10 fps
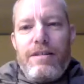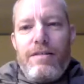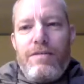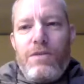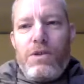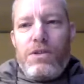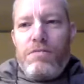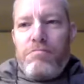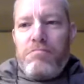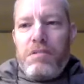first to
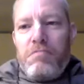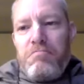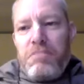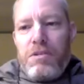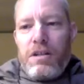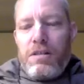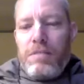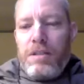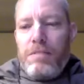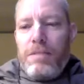talk a bit
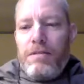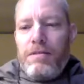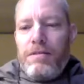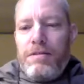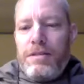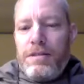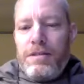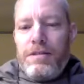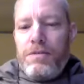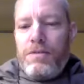about
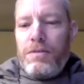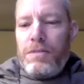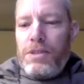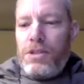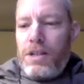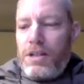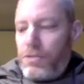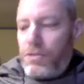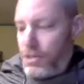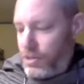from the
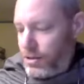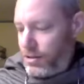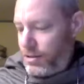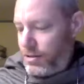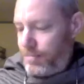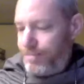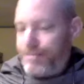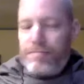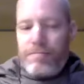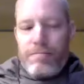Shastras,
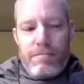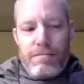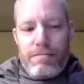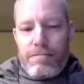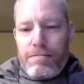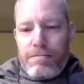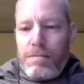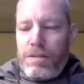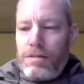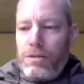
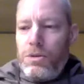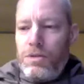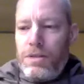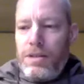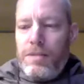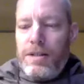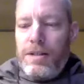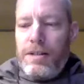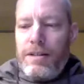primarily Ujjvala Nilamani,